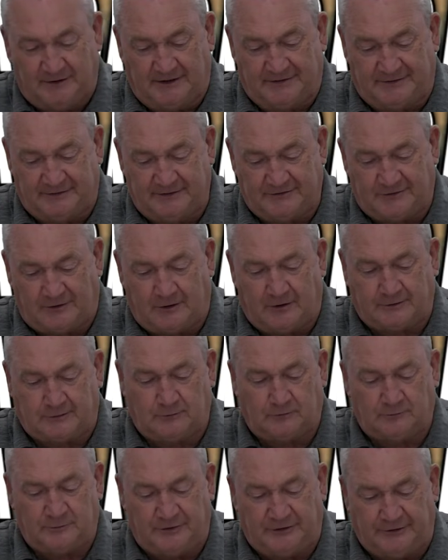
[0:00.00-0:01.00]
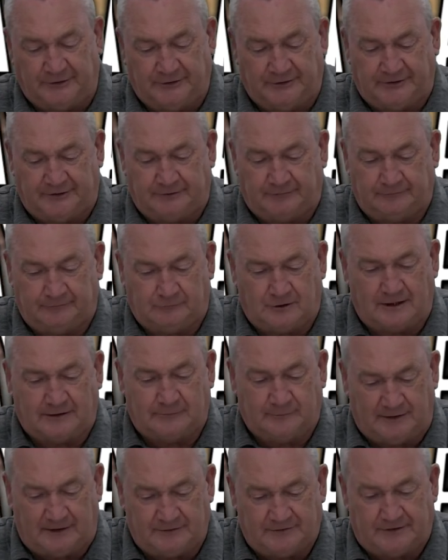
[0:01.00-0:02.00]
But this article appeared in the
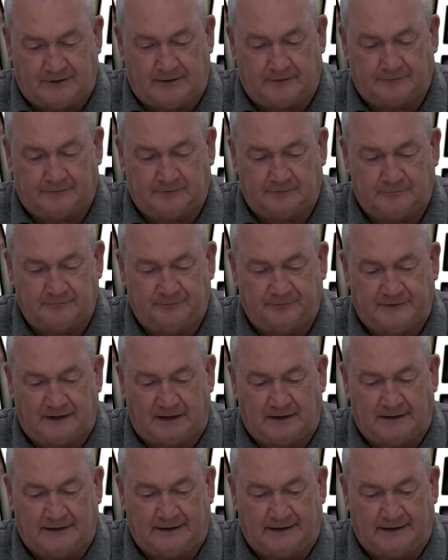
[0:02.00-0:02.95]
Rocky Mount Telegram uh,